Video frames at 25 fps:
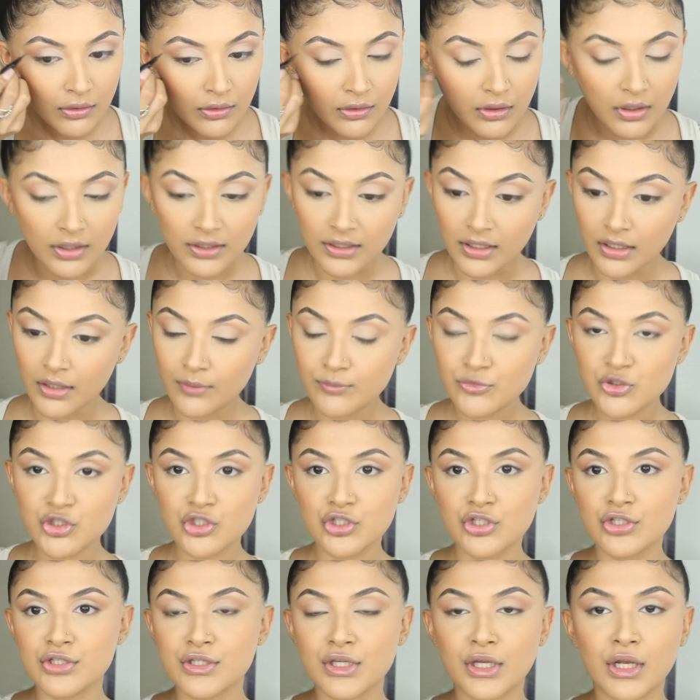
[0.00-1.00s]
Again, I'm just
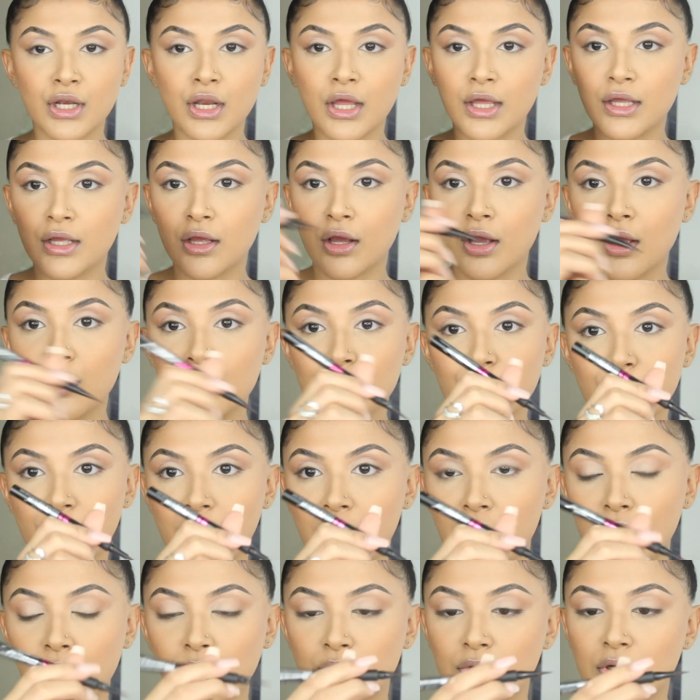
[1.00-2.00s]
using like a
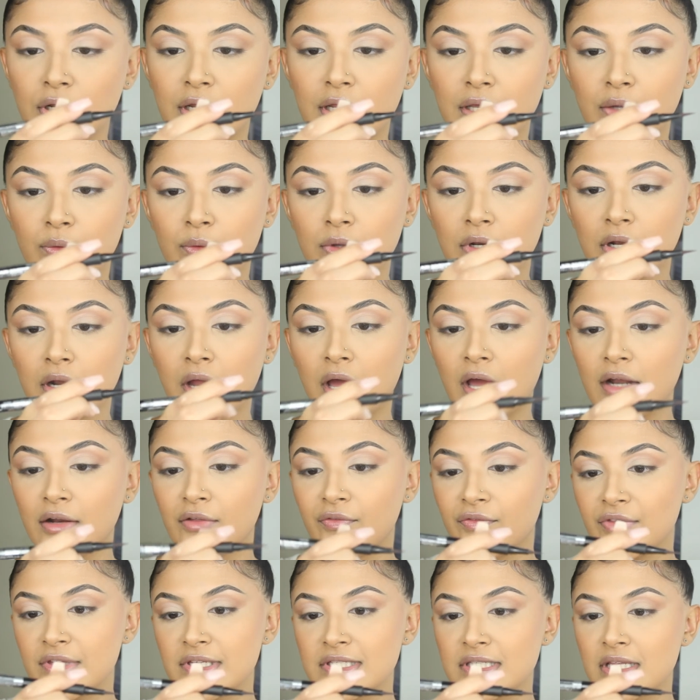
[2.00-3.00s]
brown liquid liner.
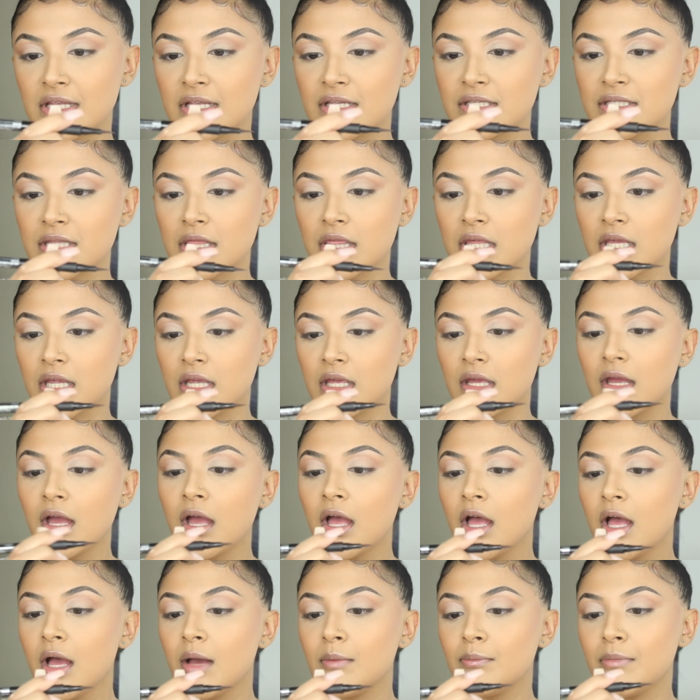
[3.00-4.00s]
This is the
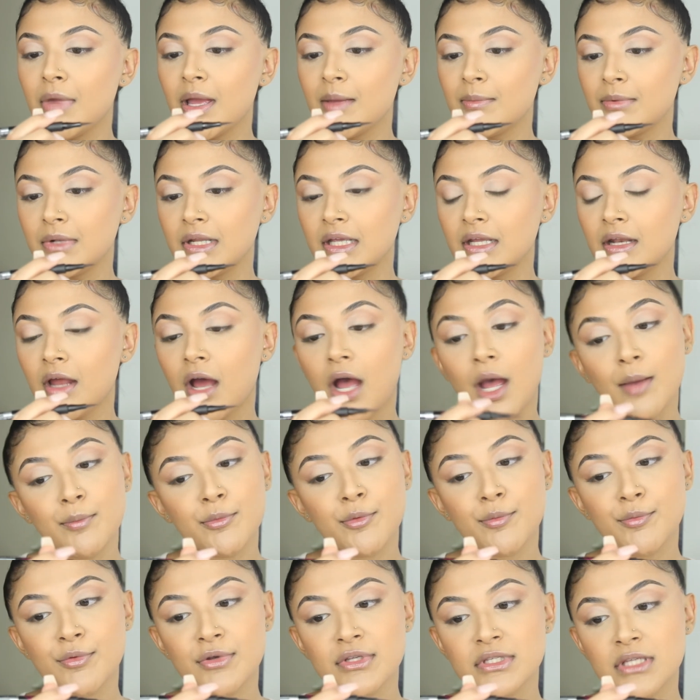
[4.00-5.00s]
Maybelline Hyper
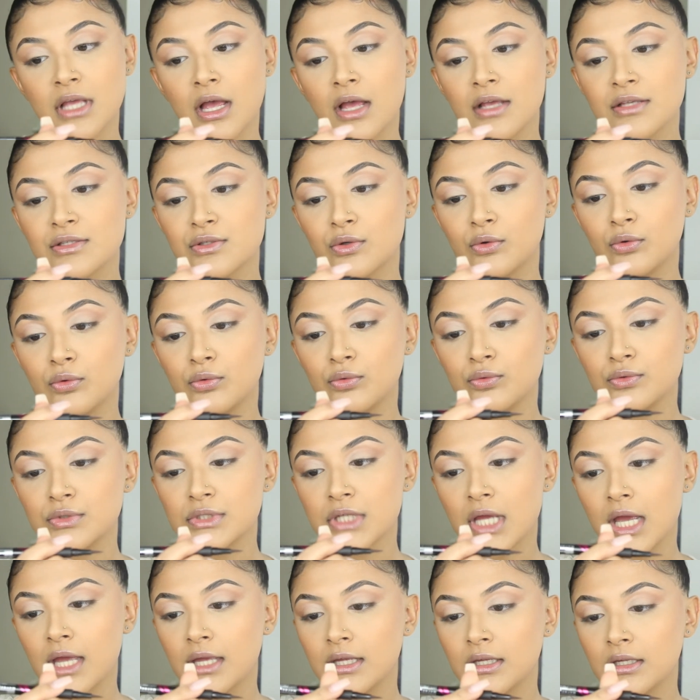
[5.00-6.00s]
Precise All
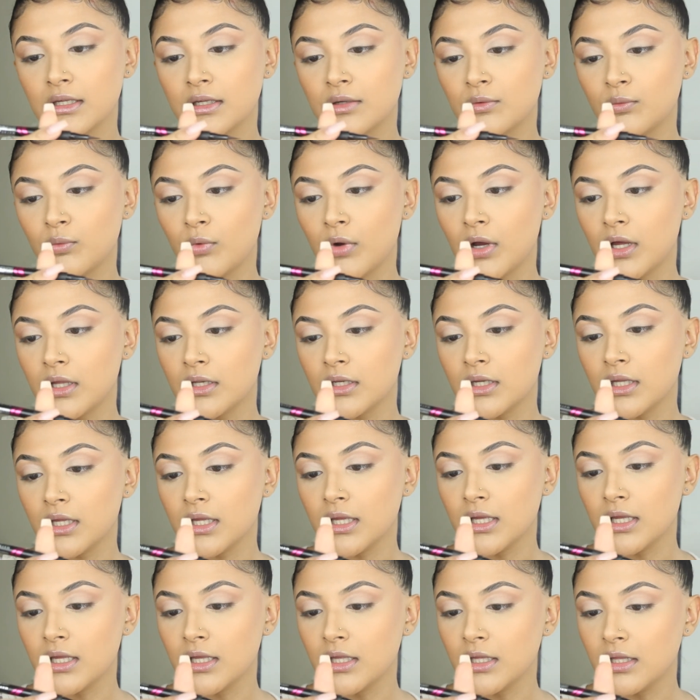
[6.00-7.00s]
Day one
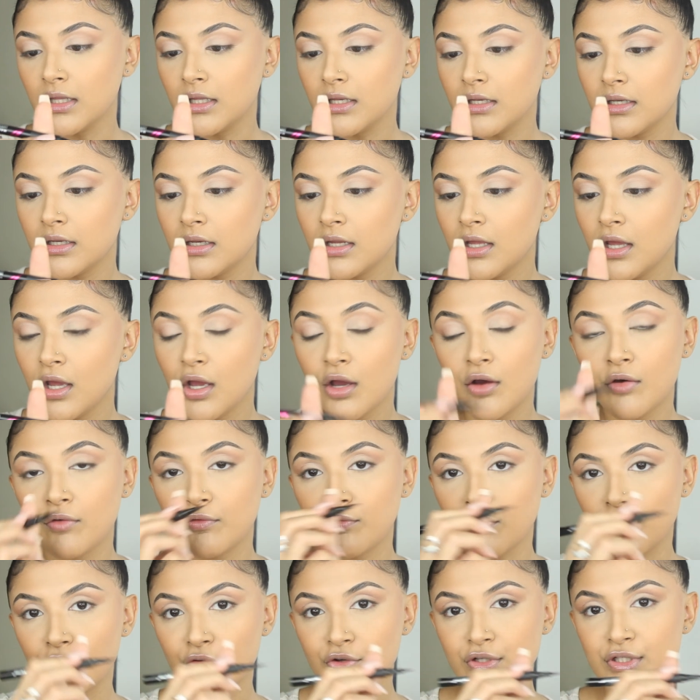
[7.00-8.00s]
in
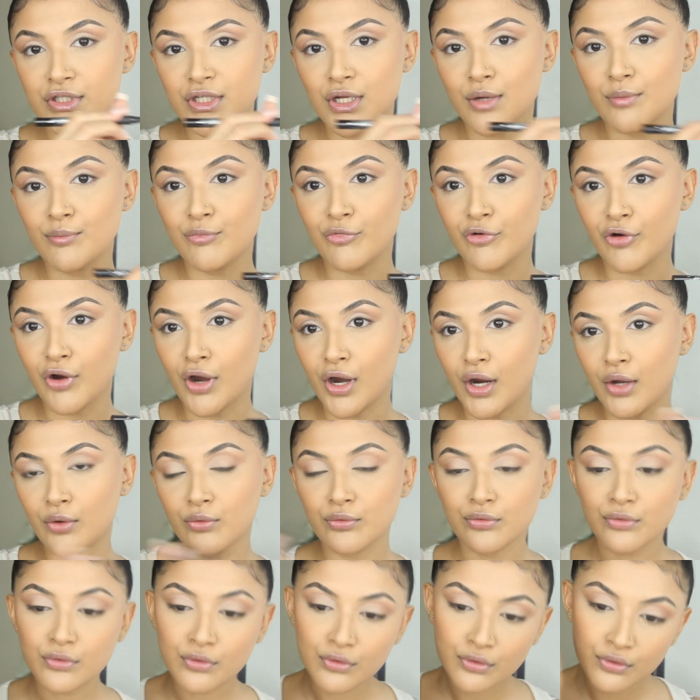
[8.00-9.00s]
Forest Brown.